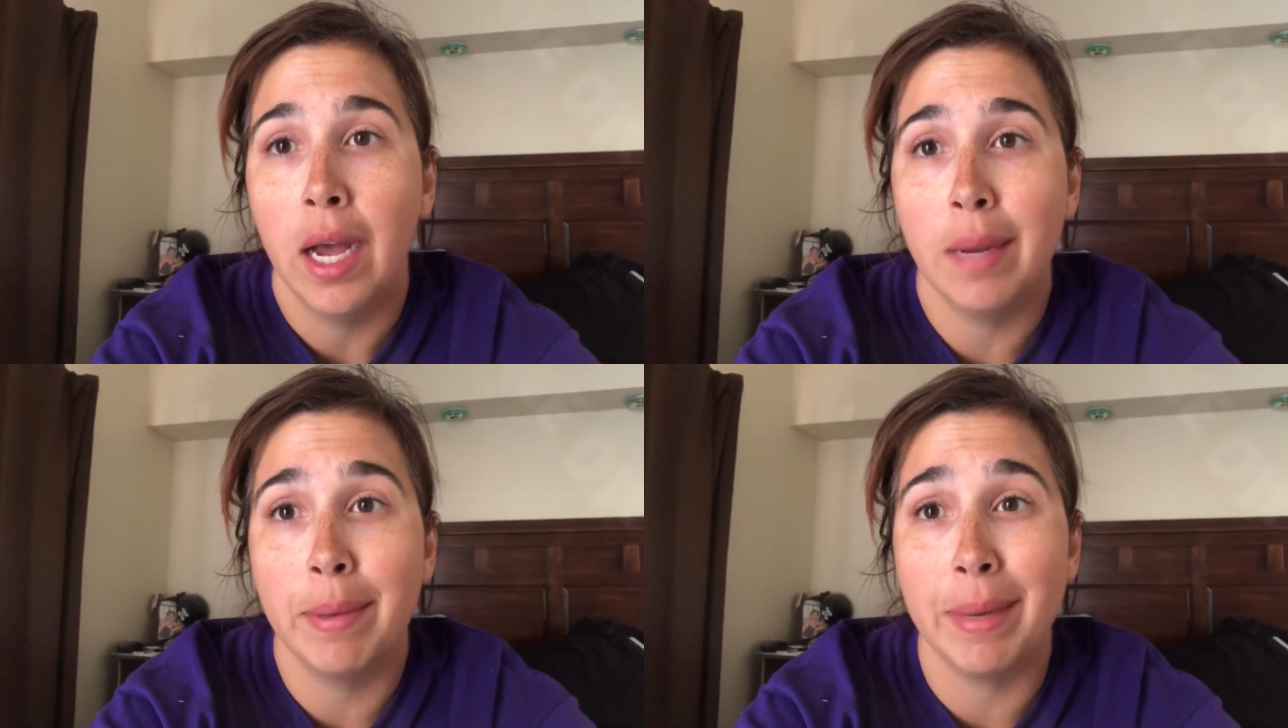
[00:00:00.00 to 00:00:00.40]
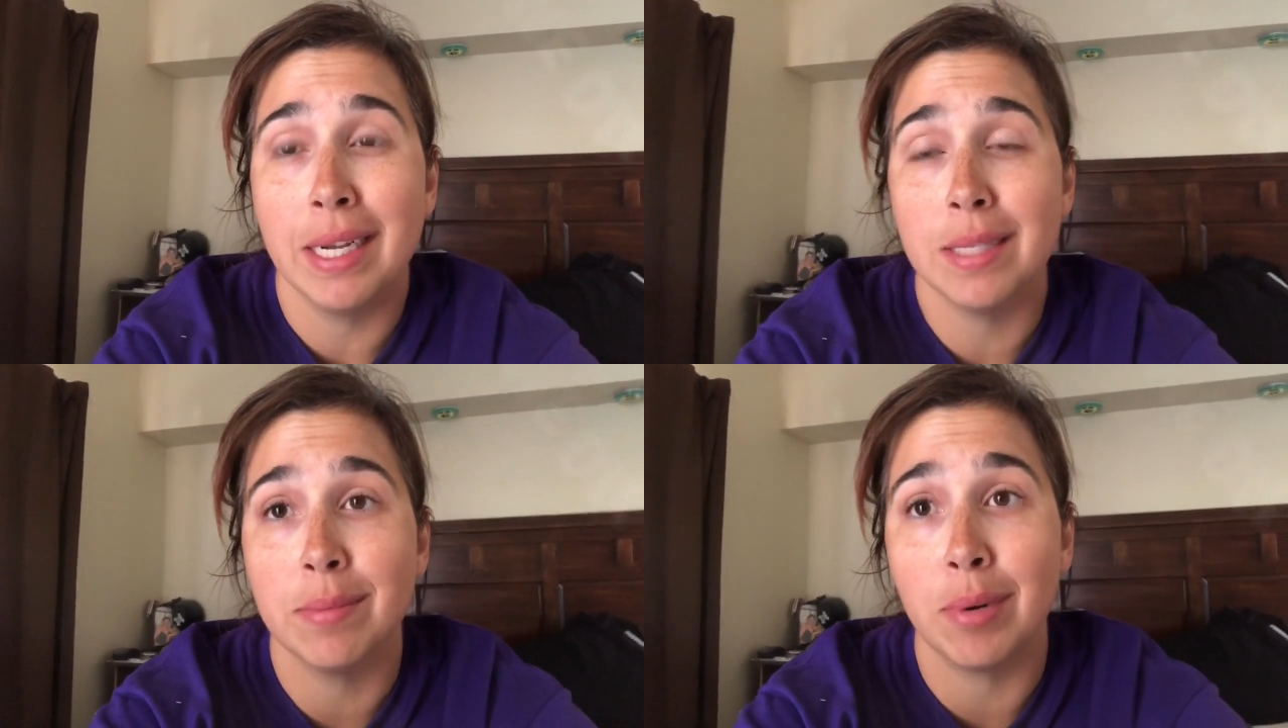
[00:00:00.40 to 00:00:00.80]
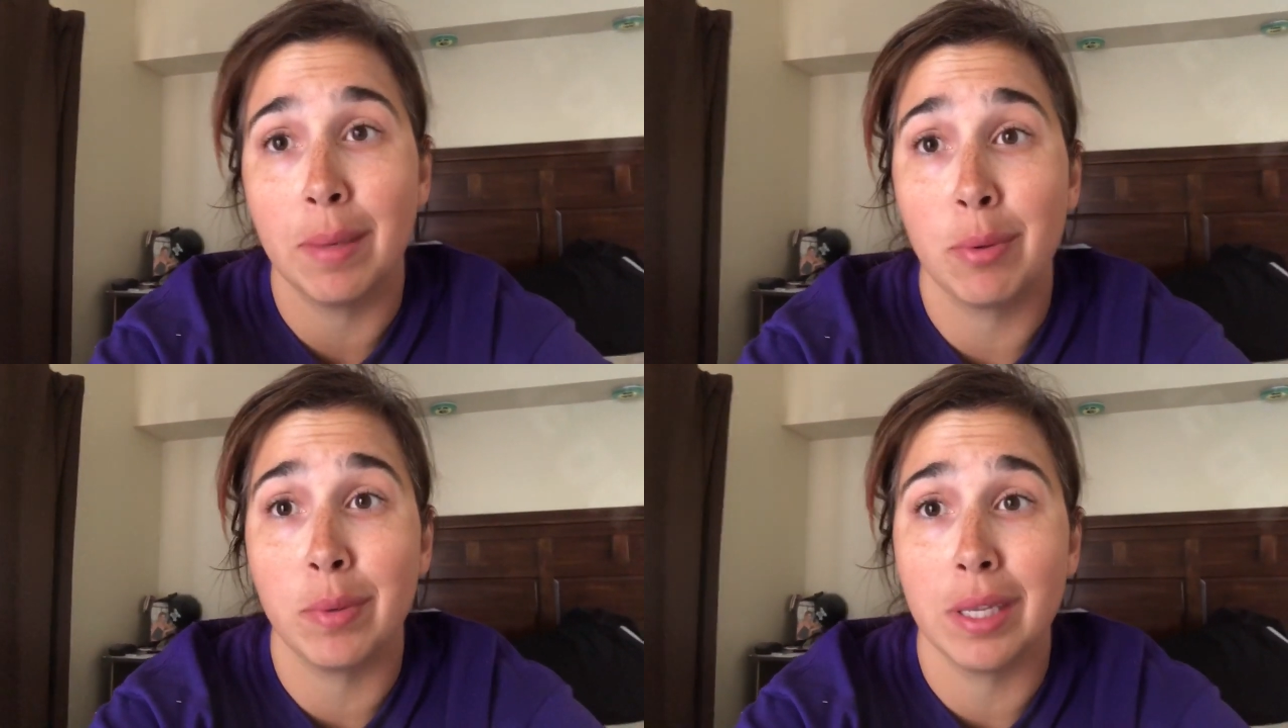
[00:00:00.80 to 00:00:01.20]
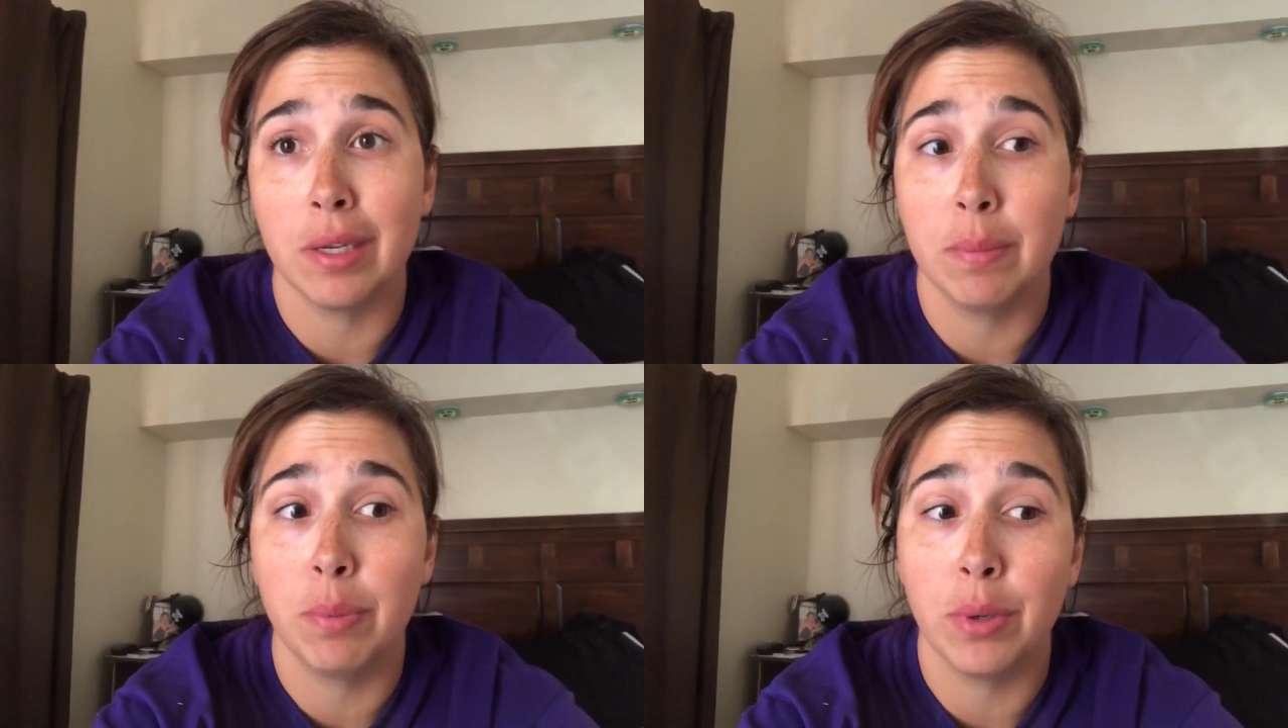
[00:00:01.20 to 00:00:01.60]
And my husband brought up a really
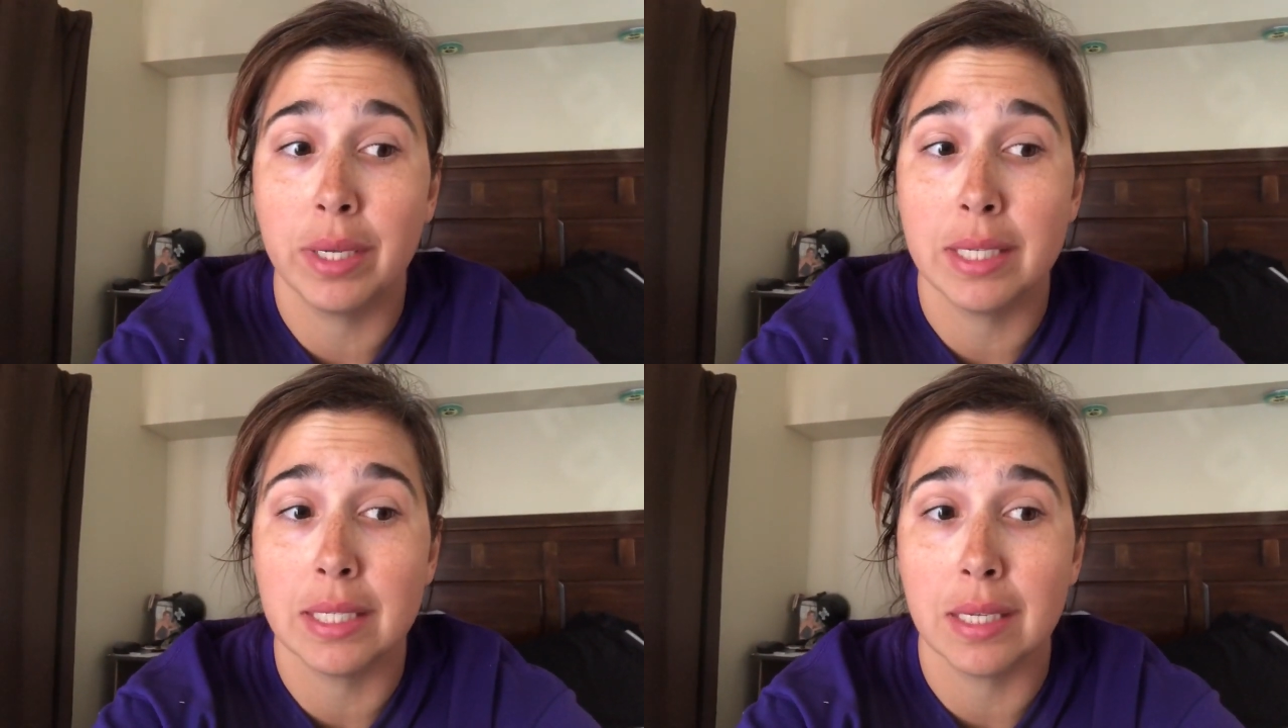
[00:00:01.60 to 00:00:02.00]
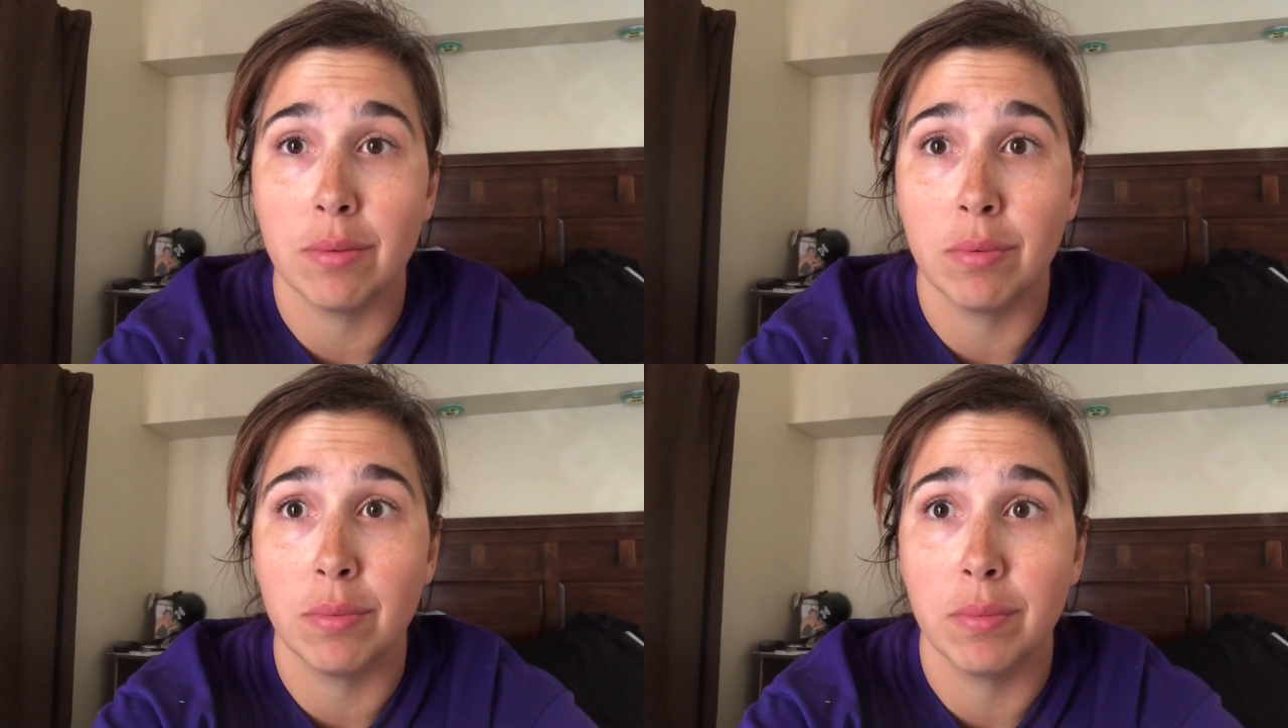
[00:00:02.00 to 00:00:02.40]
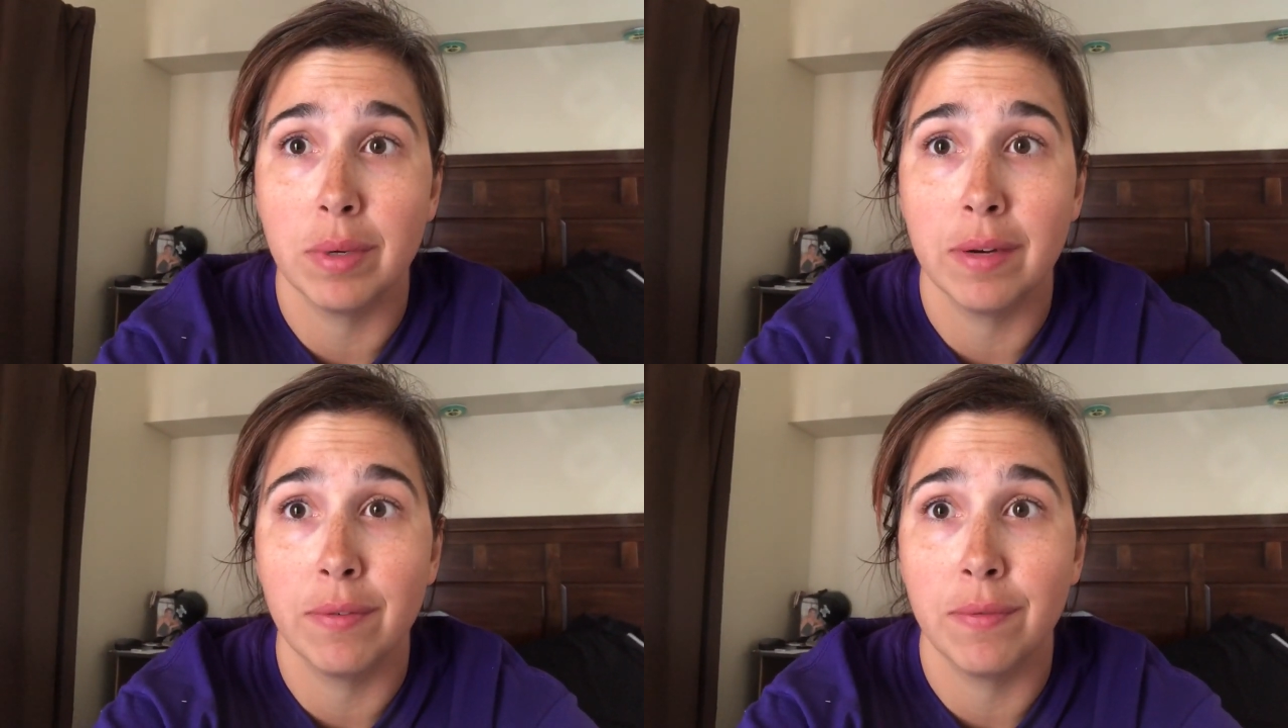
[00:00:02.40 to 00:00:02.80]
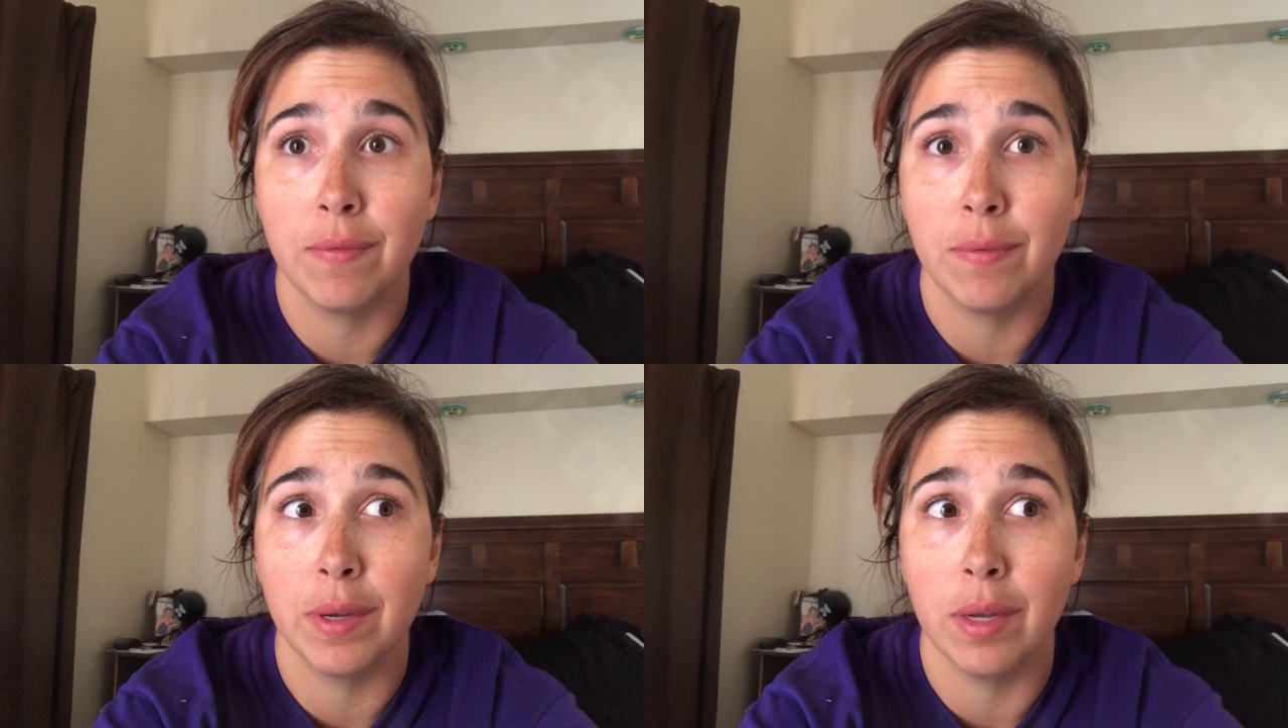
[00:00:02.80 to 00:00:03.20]
good point. He's like, well, what if
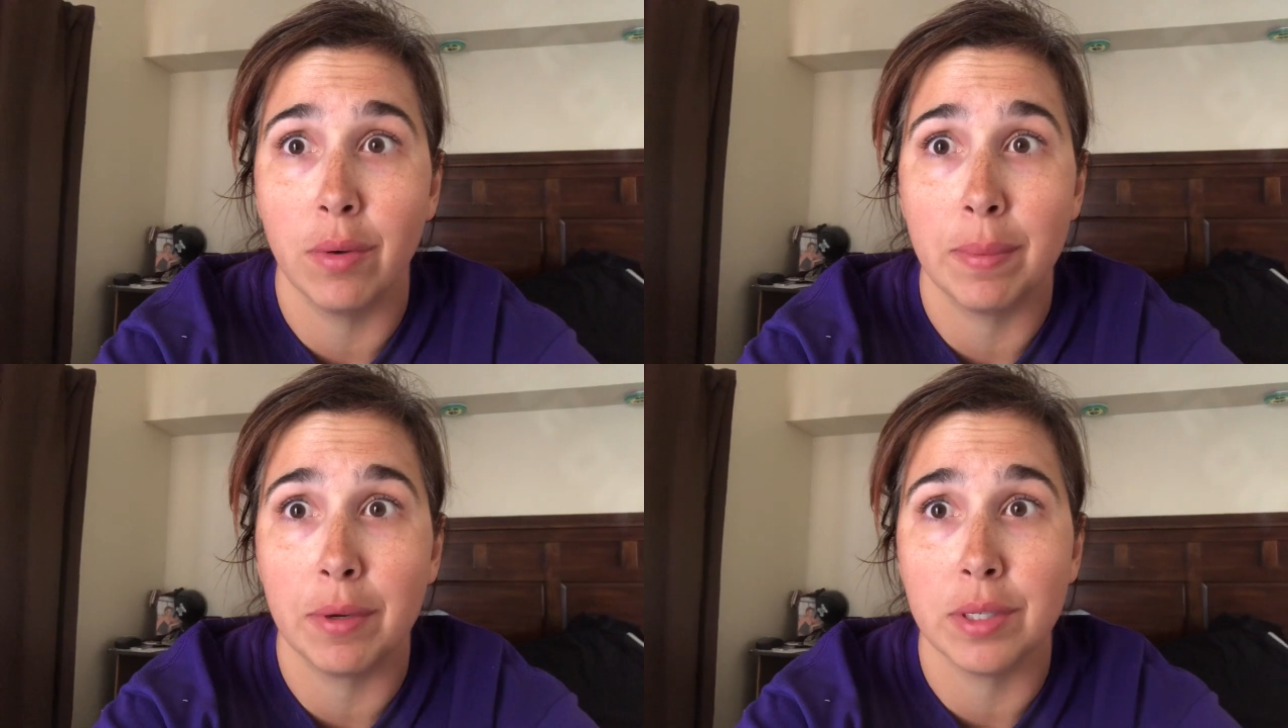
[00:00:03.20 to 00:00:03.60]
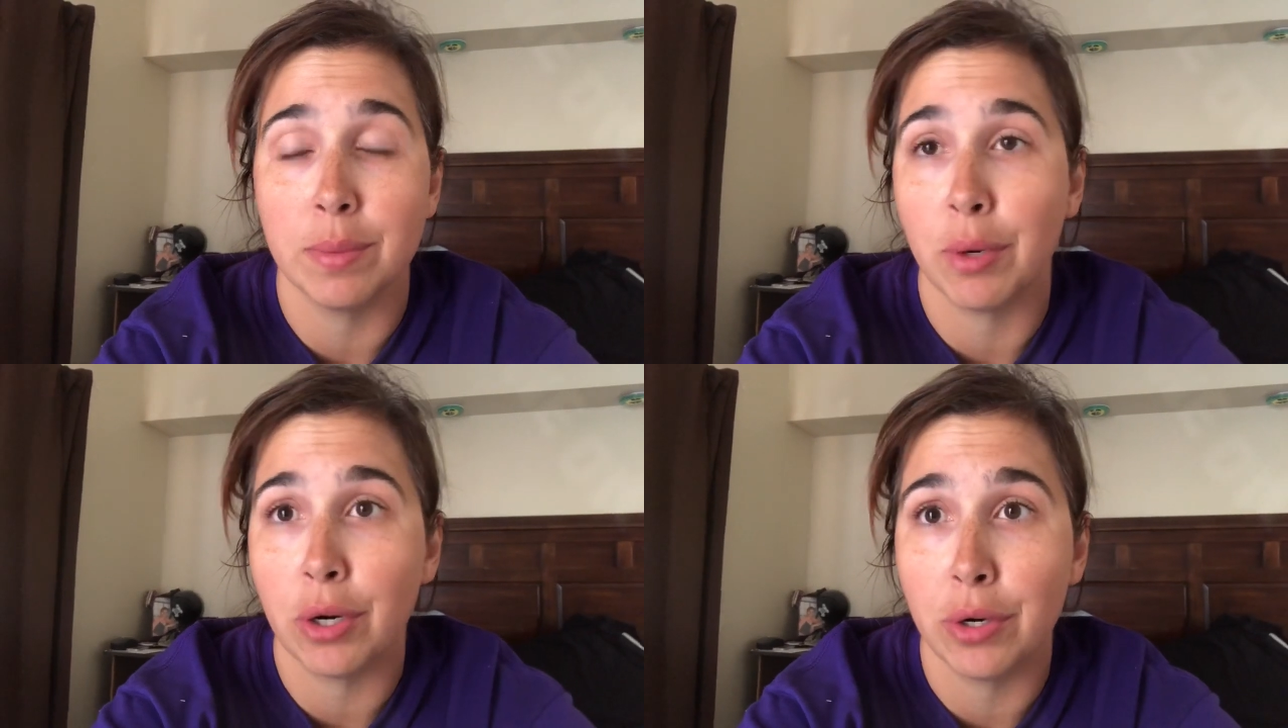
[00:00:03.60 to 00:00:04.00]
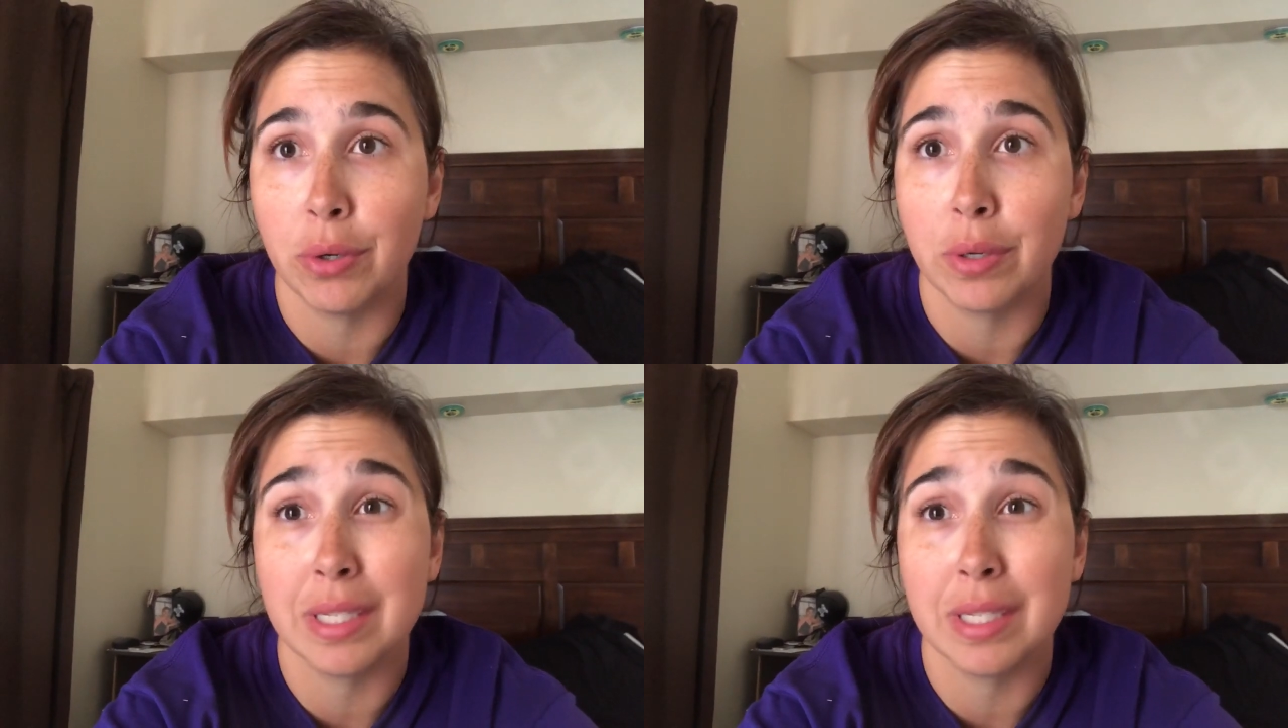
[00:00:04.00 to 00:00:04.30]
we go up there tomorrow?